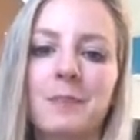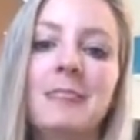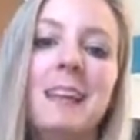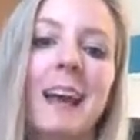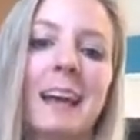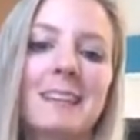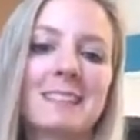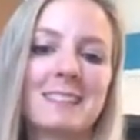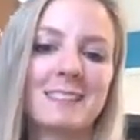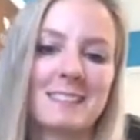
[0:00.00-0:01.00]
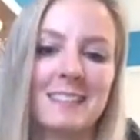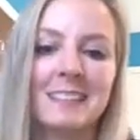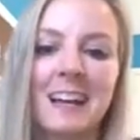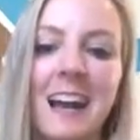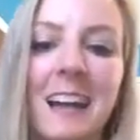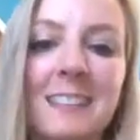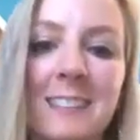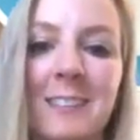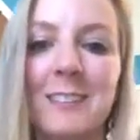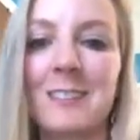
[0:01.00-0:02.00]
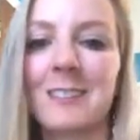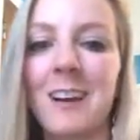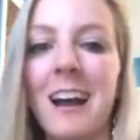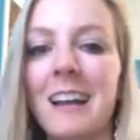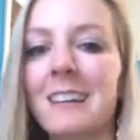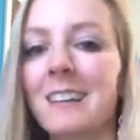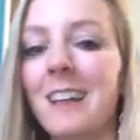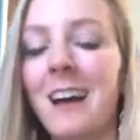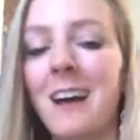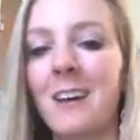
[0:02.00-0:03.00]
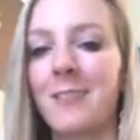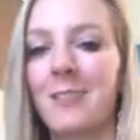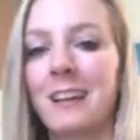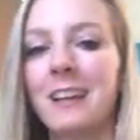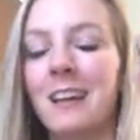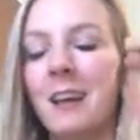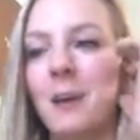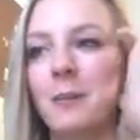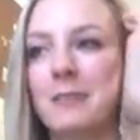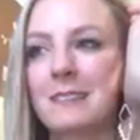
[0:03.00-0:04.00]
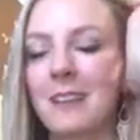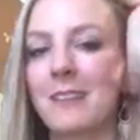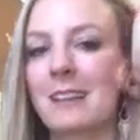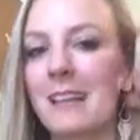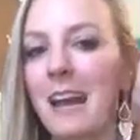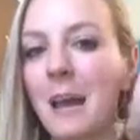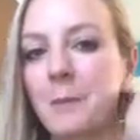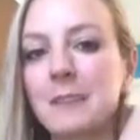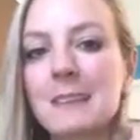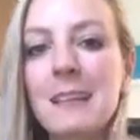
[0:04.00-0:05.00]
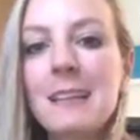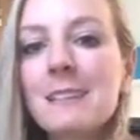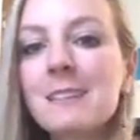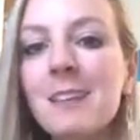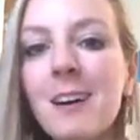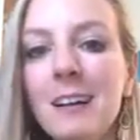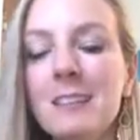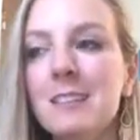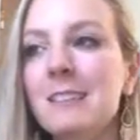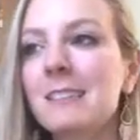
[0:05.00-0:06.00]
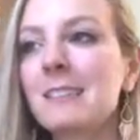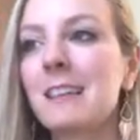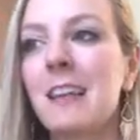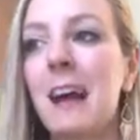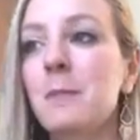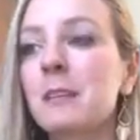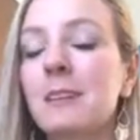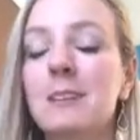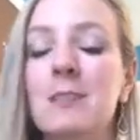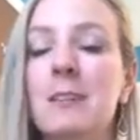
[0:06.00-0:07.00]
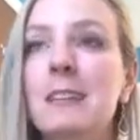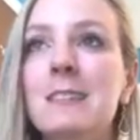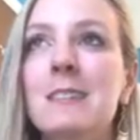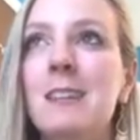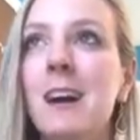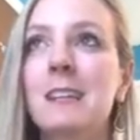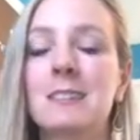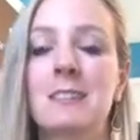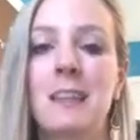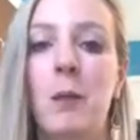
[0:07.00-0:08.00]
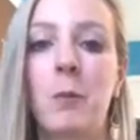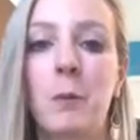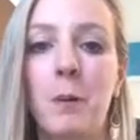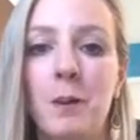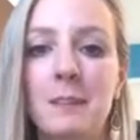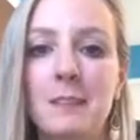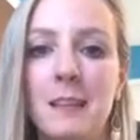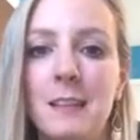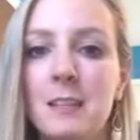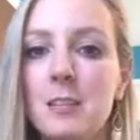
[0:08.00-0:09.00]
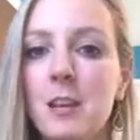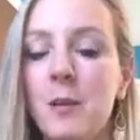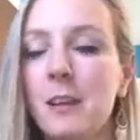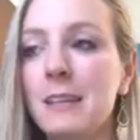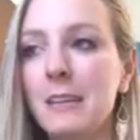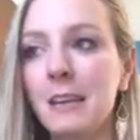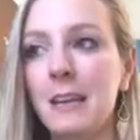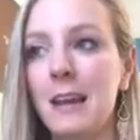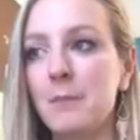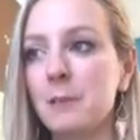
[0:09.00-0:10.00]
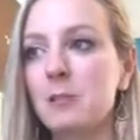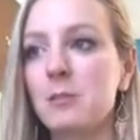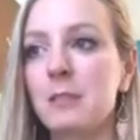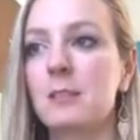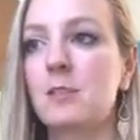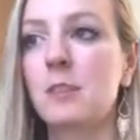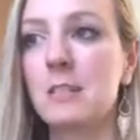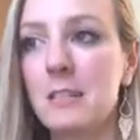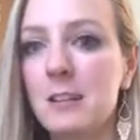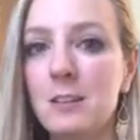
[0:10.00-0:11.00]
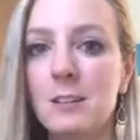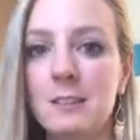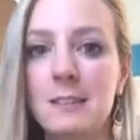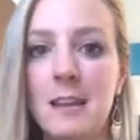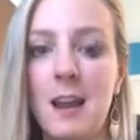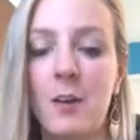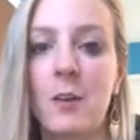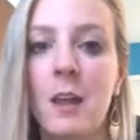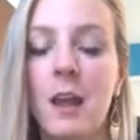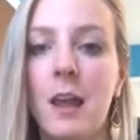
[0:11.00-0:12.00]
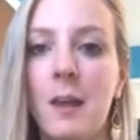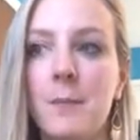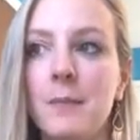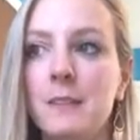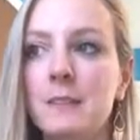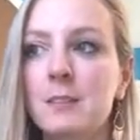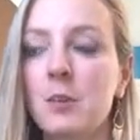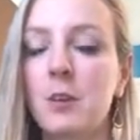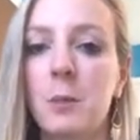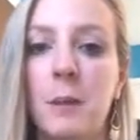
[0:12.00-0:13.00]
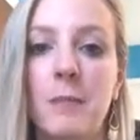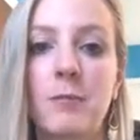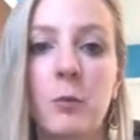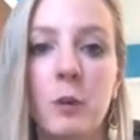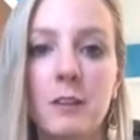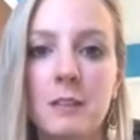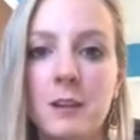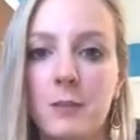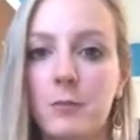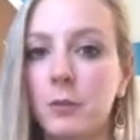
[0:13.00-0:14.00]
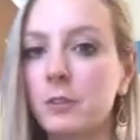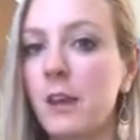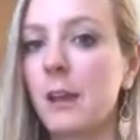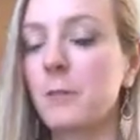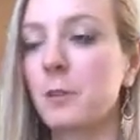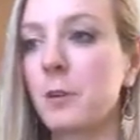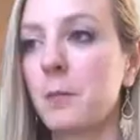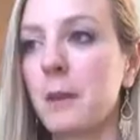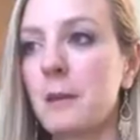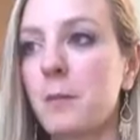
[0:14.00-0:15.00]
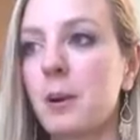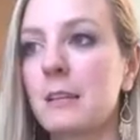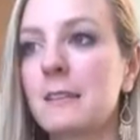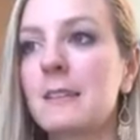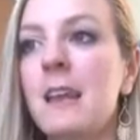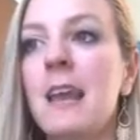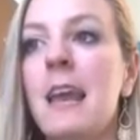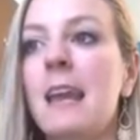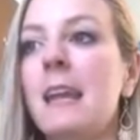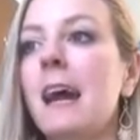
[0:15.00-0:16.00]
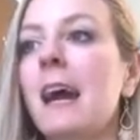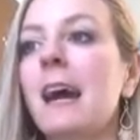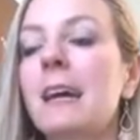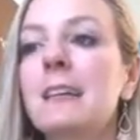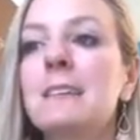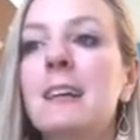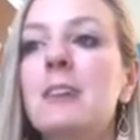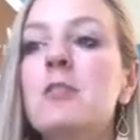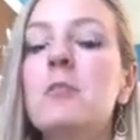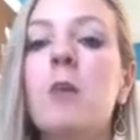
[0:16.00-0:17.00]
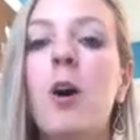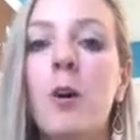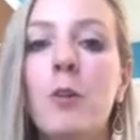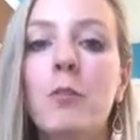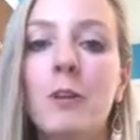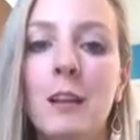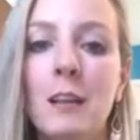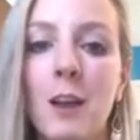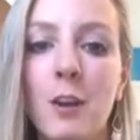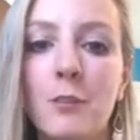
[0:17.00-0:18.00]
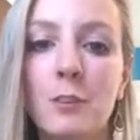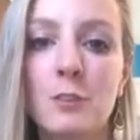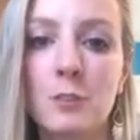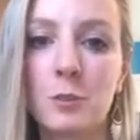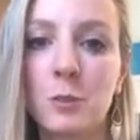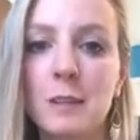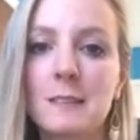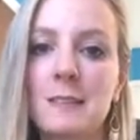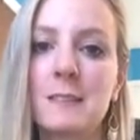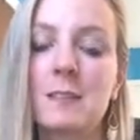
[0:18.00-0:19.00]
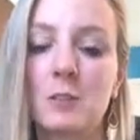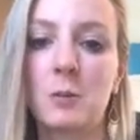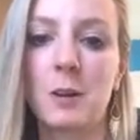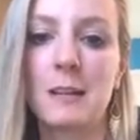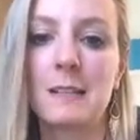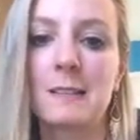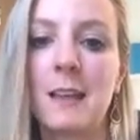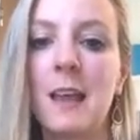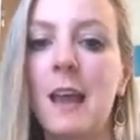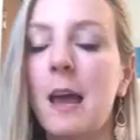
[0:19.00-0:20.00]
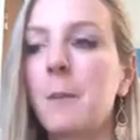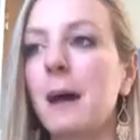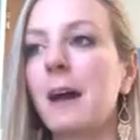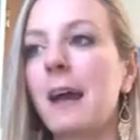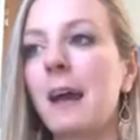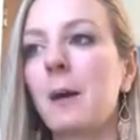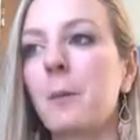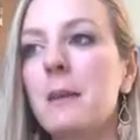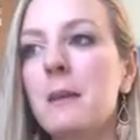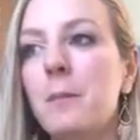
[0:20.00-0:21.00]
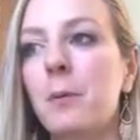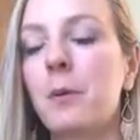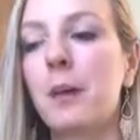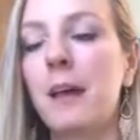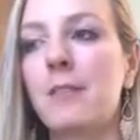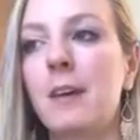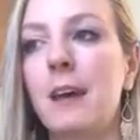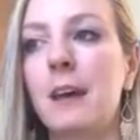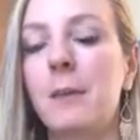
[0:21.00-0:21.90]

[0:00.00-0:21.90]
yes, Christina, I do too. I love when stuff like that happens, and it's not just, I'm telling you, it is not just that one person. Again, I've been doing this for years now, and this is going on my 4th year full-time throwing paint parties. And I can tell you over and over stories and stories about how people have